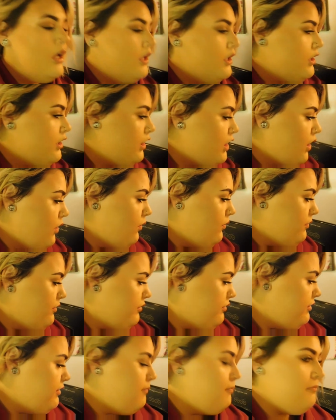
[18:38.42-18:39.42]
you know,
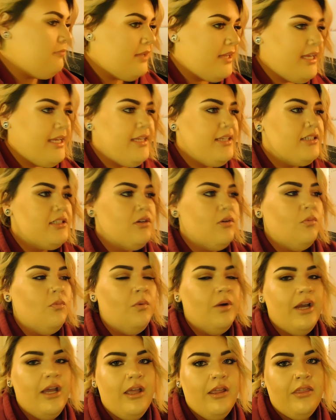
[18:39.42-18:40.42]
the meat
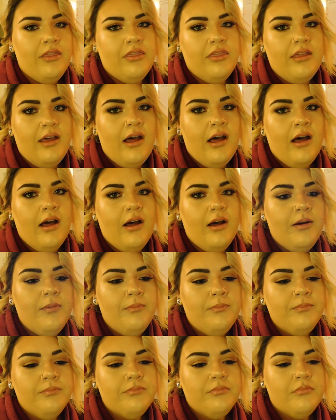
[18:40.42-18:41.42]
with um,
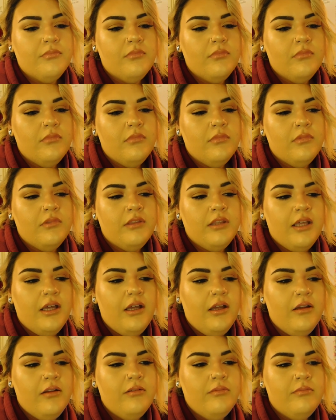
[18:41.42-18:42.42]

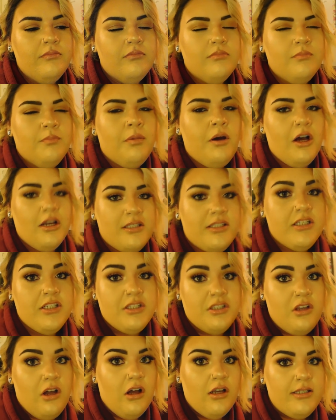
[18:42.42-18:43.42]
the pasta
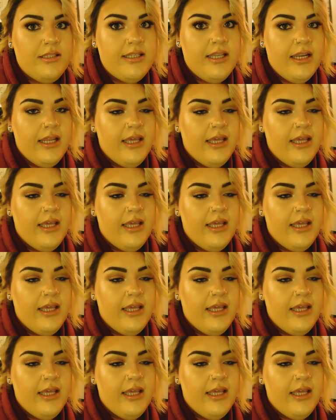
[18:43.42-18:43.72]
sauce in